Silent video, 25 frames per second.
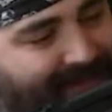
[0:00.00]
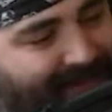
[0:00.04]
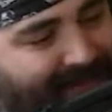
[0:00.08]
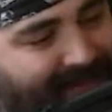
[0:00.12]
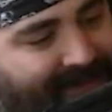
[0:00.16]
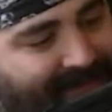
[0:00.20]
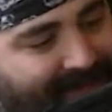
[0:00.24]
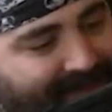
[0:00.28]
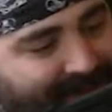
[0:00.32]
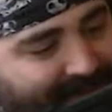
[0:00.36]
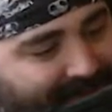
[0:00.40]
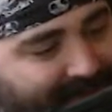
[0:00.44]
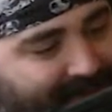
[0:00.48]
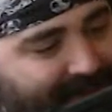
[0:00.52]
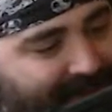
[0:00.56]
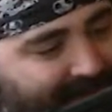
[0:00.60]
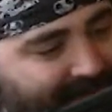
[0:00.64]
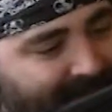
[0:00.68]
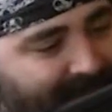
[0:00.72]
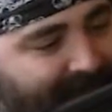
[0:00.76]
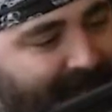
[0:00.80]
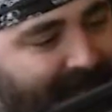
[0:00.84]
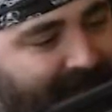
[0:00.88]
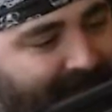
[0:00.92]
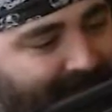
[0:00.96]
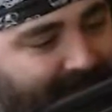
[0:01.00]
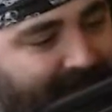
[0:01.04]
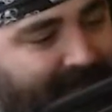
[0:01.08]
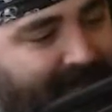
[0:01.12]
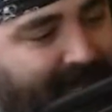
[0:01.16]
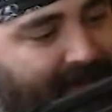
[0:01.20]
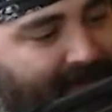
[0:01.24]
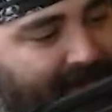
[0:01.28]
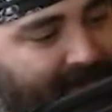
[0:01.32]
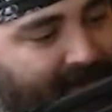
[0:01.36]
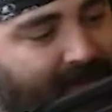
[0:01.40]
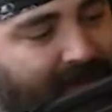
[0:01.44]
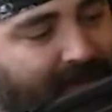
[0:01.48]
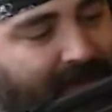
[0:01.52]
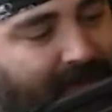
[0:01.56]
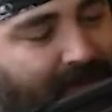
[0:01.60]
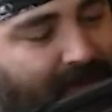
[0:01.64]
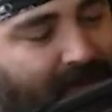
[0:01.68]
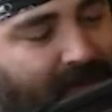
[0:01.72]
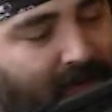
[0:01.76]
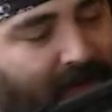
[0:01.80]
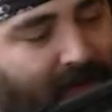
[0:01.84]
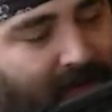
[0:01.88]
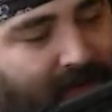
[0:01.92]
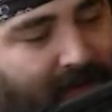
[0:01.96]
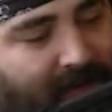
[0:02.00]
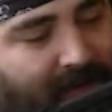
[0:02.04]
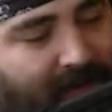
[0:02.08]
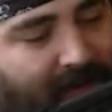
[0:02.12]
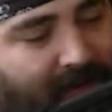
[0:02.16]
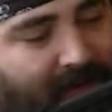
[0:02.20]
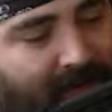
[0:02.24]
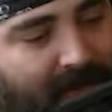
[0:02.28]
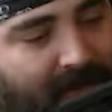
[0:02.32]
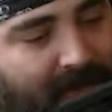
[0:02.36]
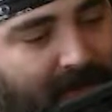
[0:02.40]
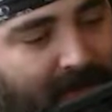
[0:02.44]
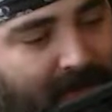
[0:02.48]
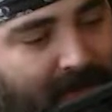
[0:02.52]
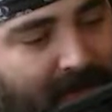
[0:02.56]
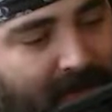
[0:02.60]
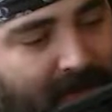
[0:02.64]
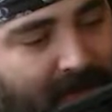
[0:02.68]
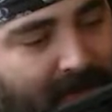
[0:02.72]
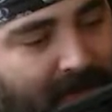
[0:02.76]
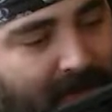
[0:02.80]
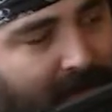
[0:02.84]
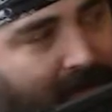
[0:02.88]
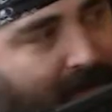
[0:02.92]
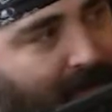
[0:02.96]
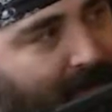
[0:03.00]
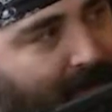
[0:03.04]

No words are spoken by the person on screen.